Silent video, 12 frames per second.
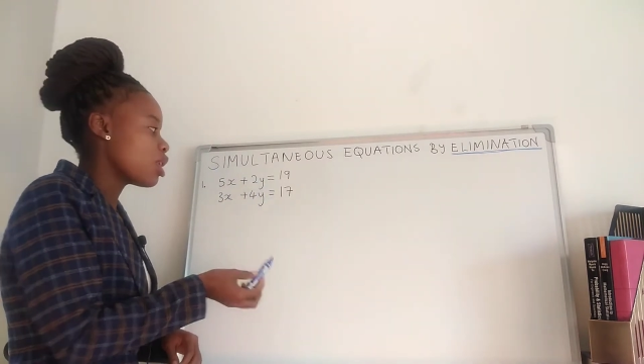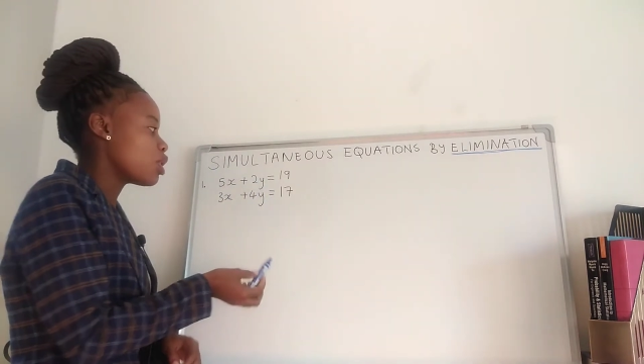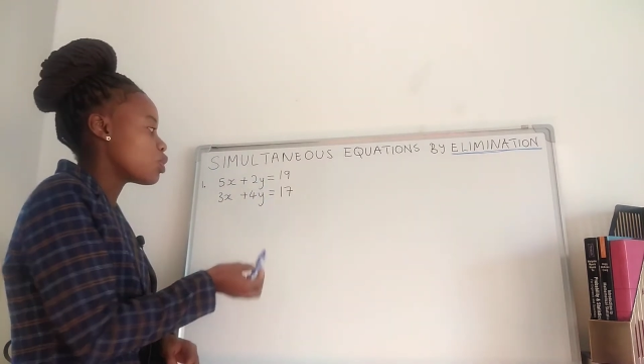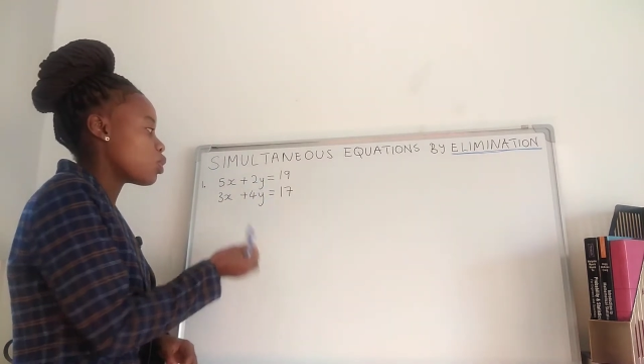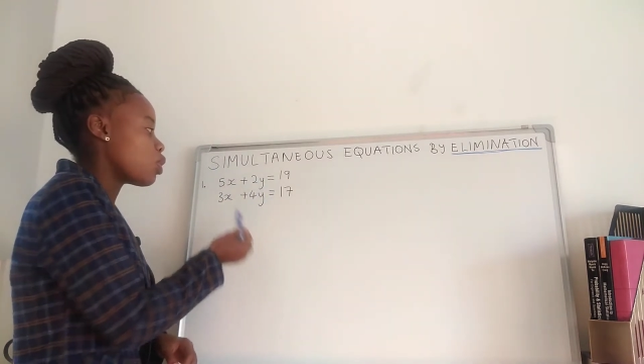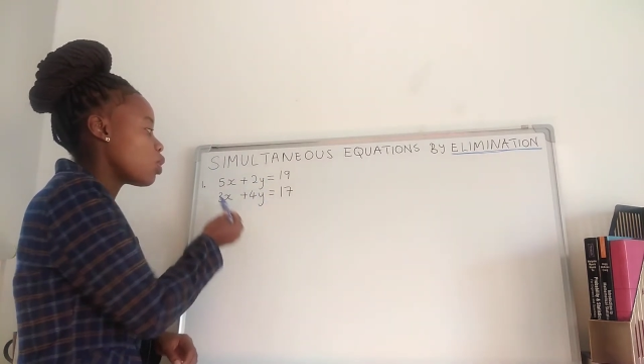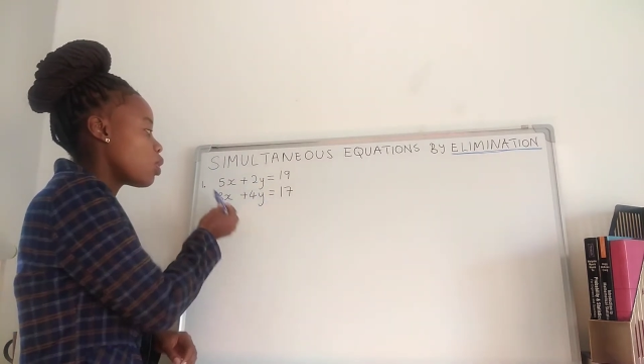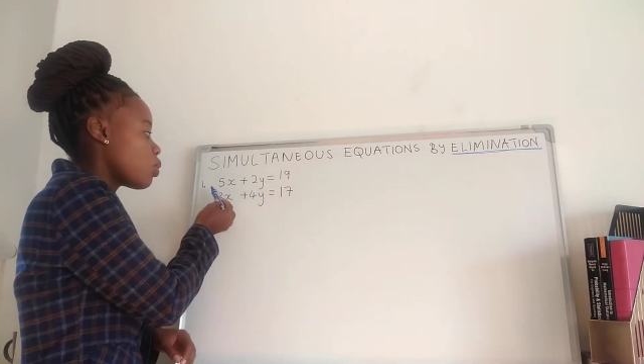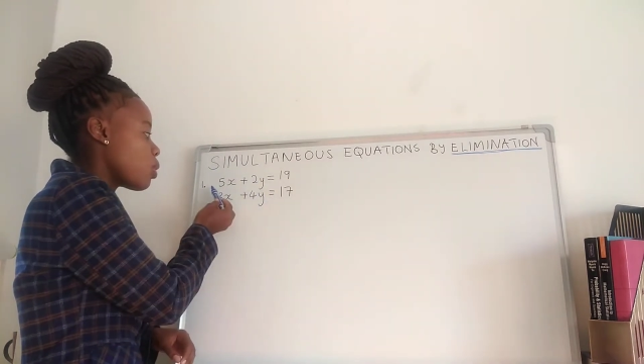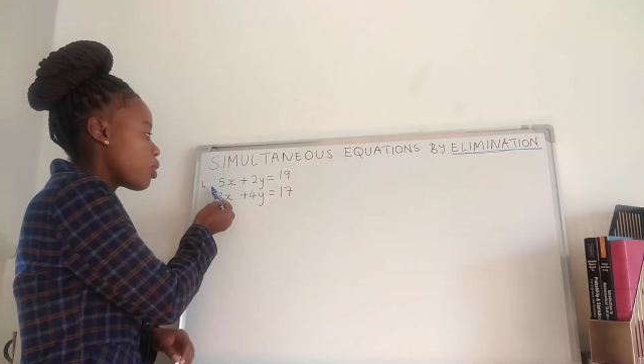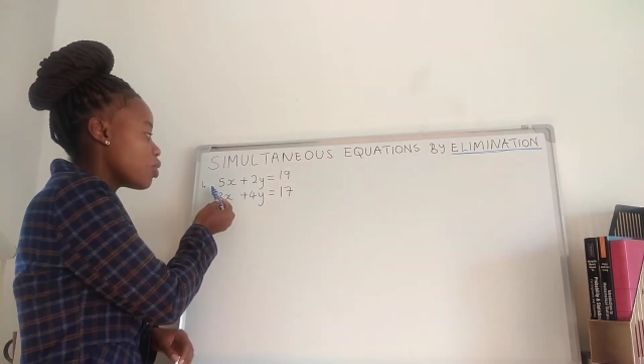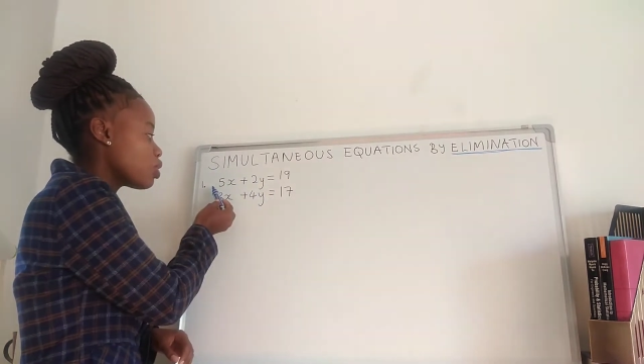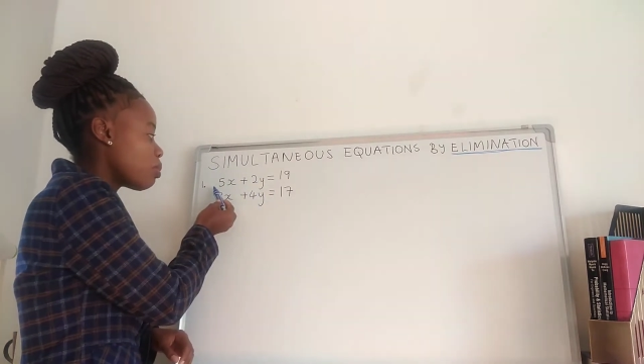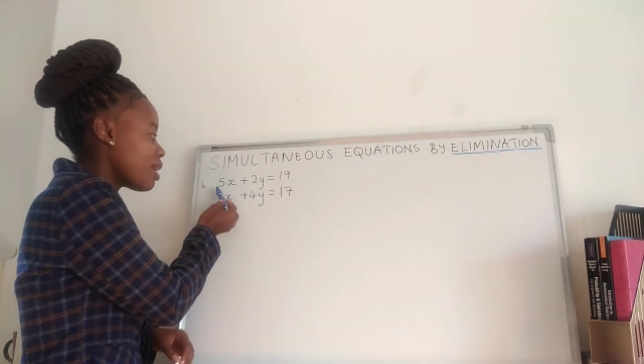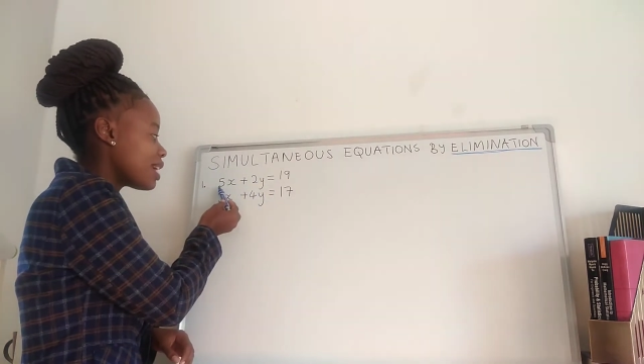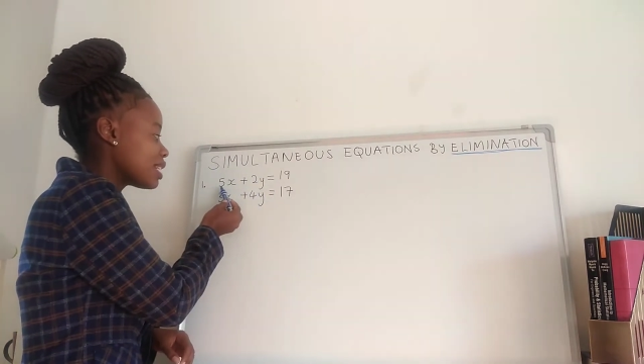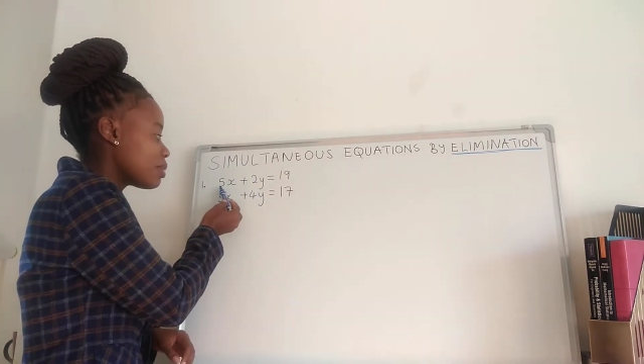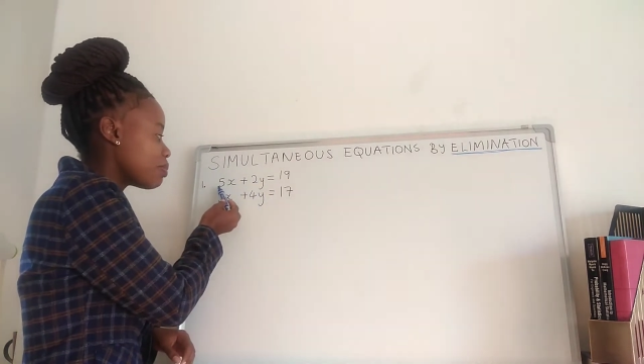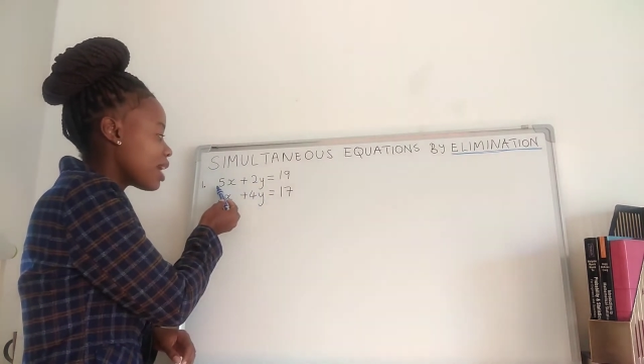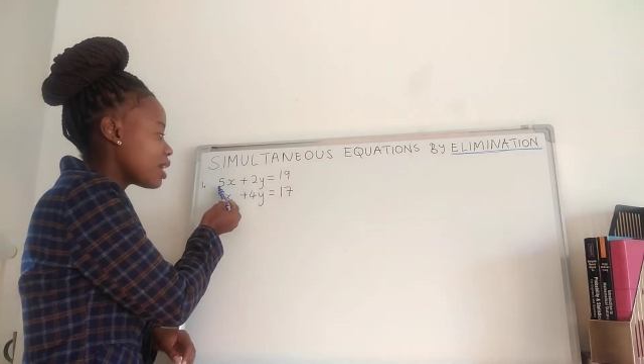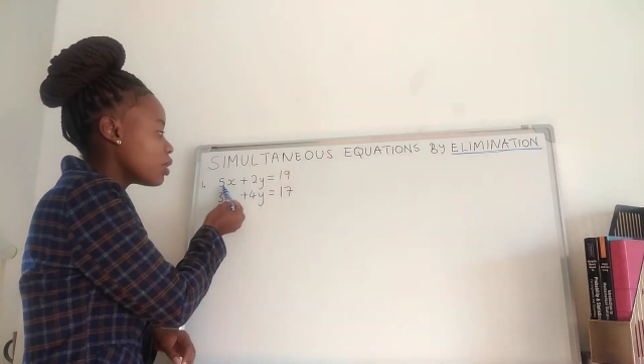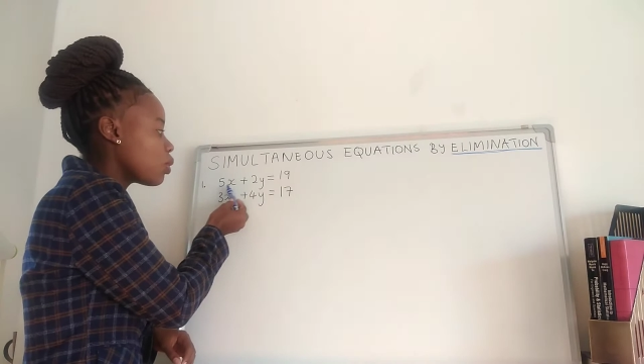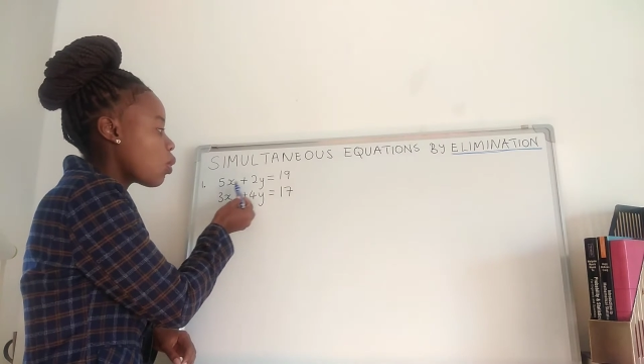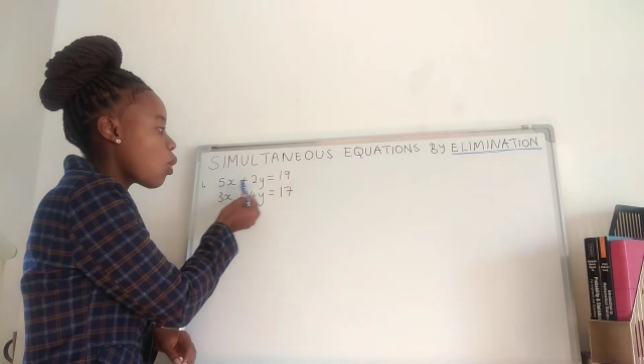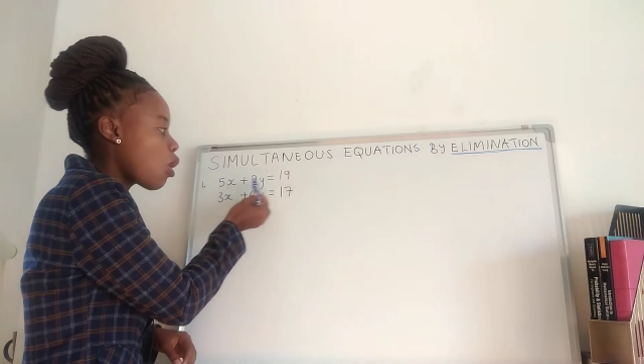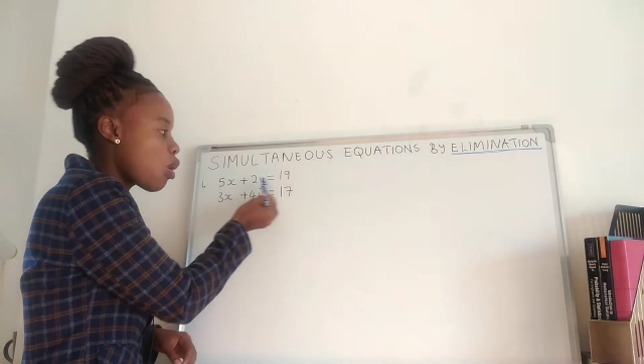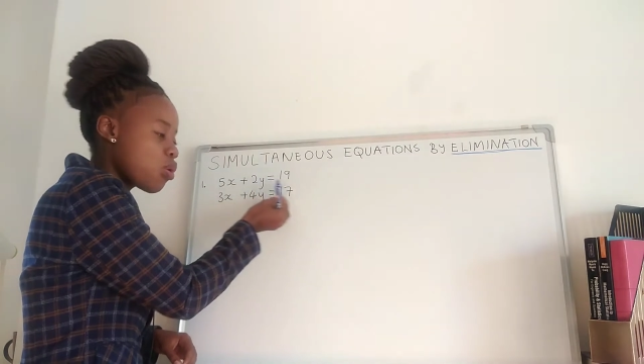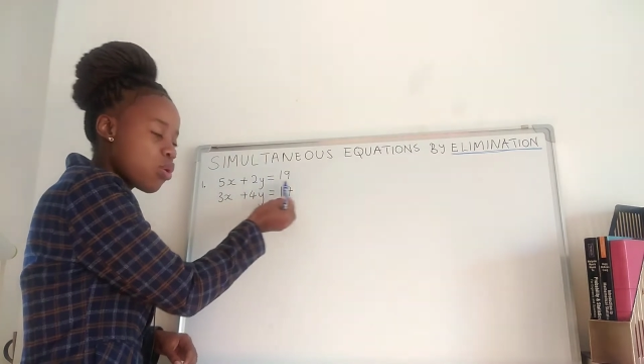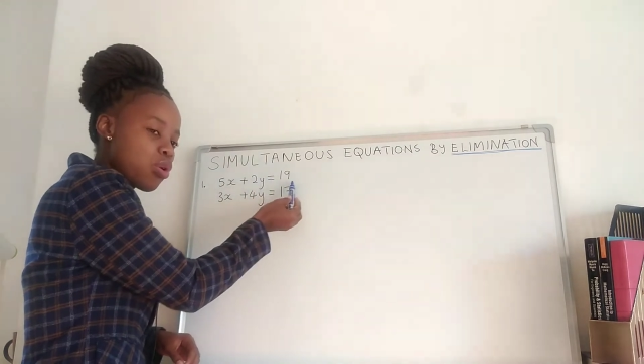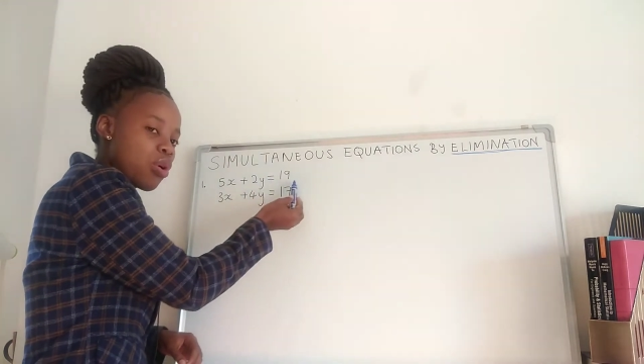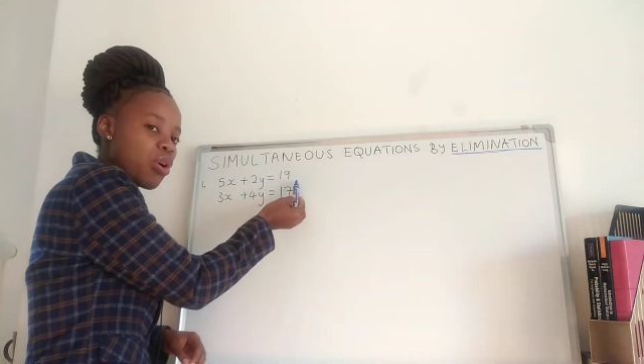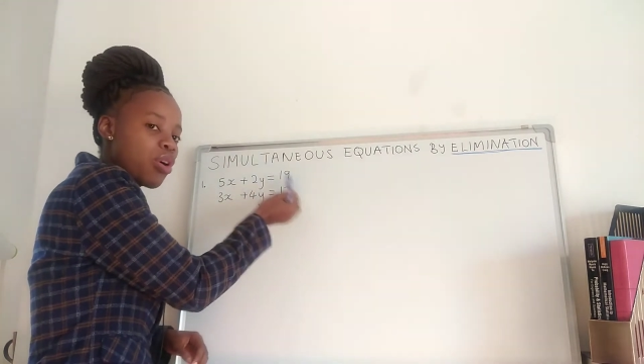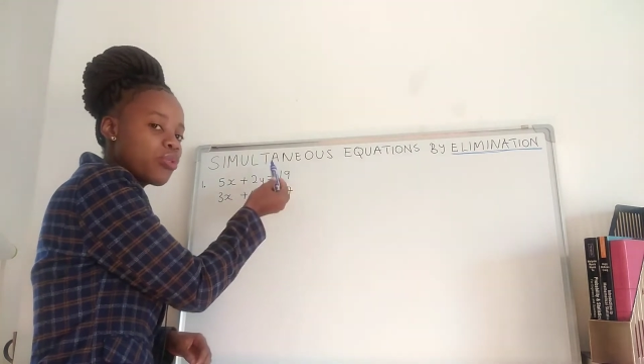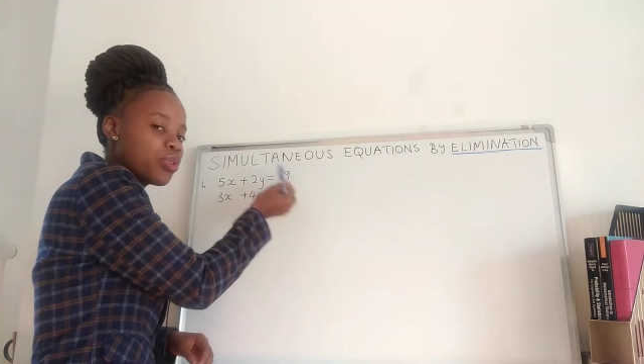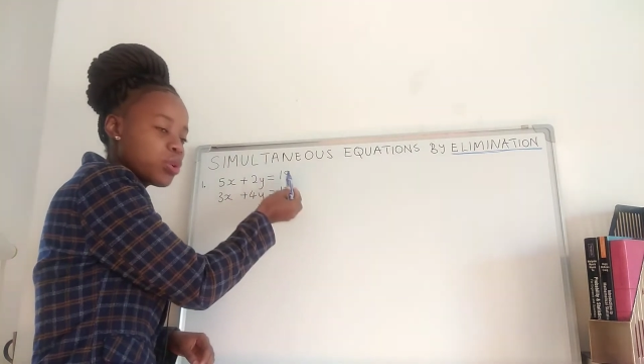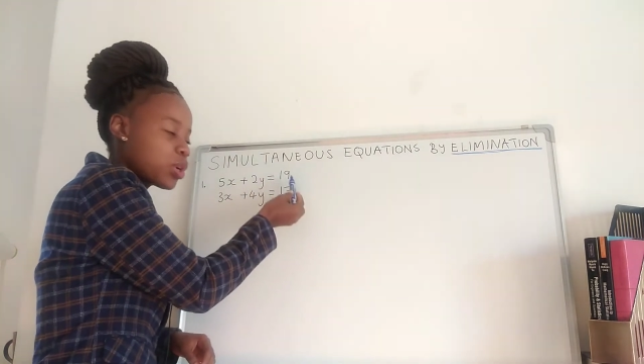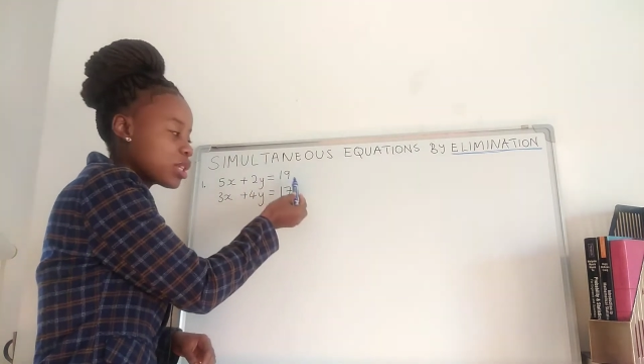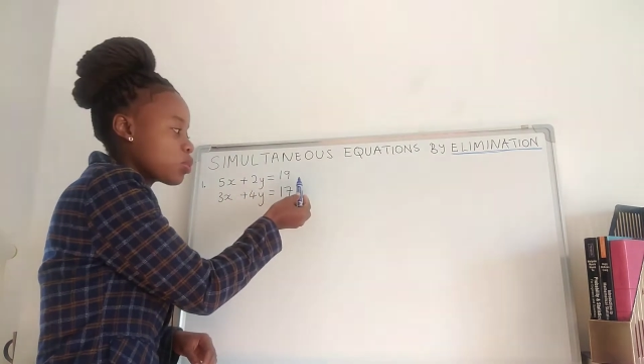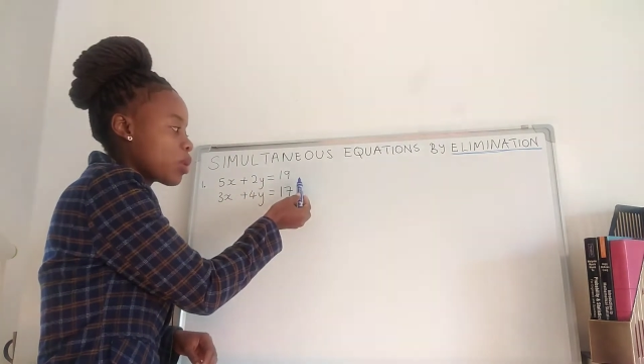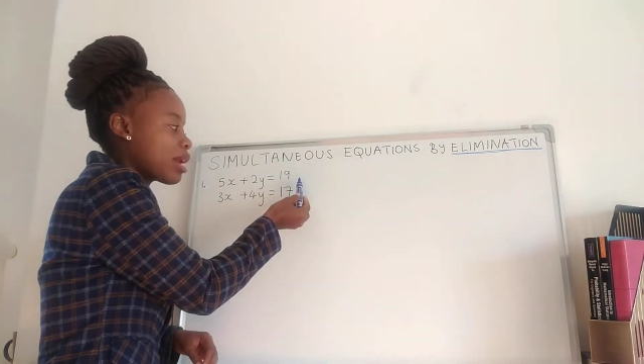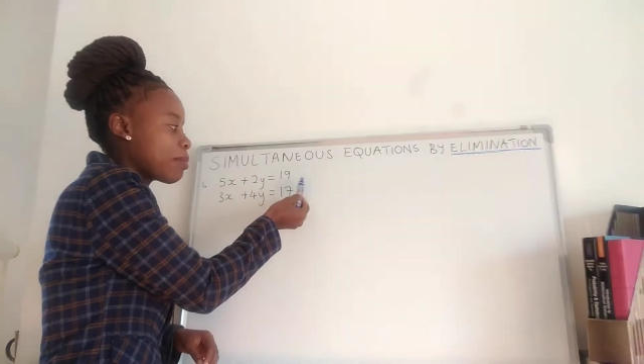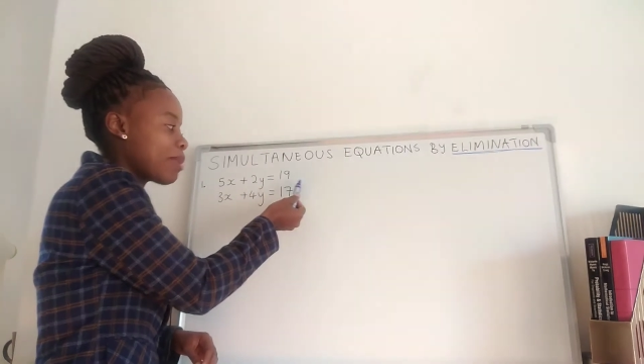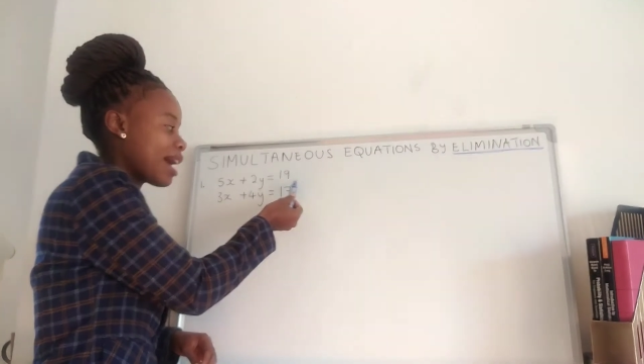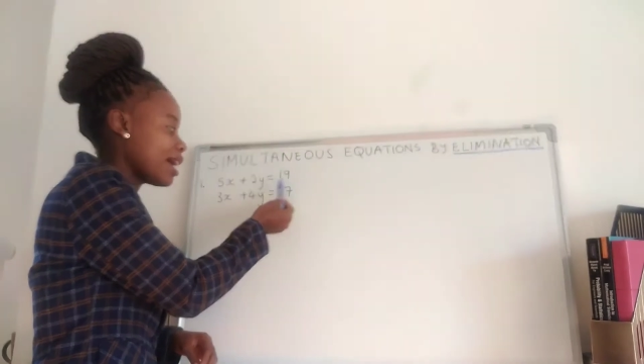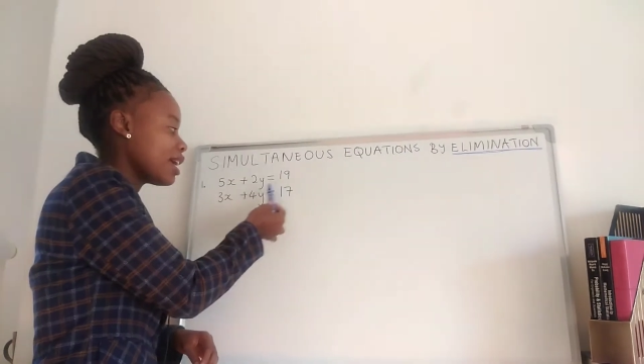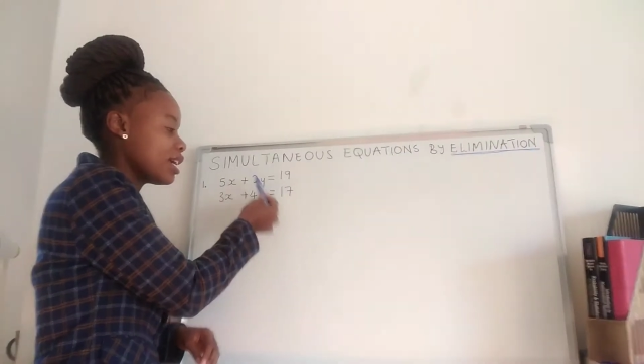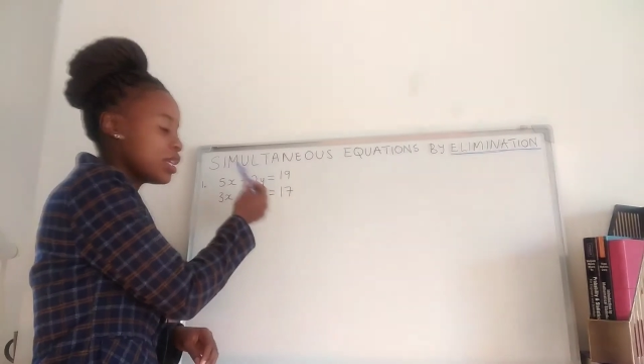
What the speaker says: So we're going to multiply the whole of equation 1 by